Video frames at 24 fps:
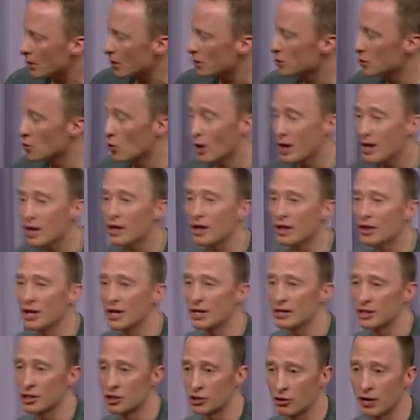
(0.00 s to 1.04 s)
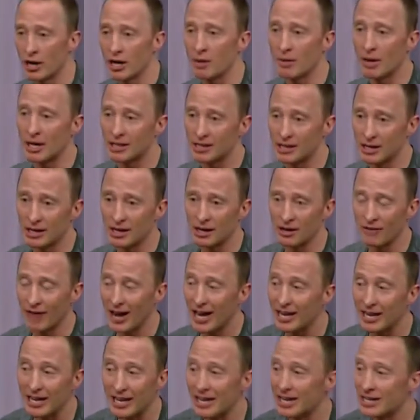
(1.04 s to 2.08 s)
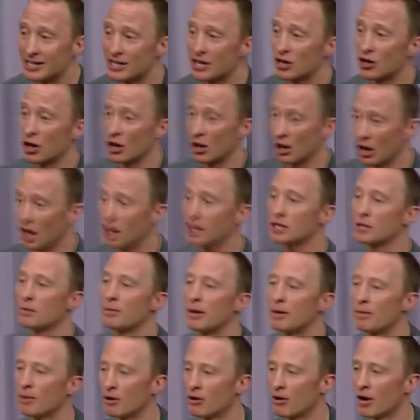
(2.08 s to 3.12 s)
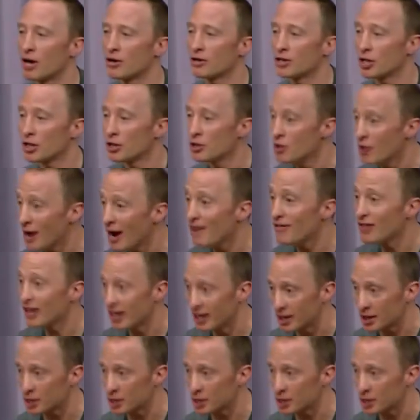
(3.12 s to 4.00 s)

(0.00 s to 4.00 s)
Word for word: So one of the things that's great about Silicon Valley is there are lots of people around here who have that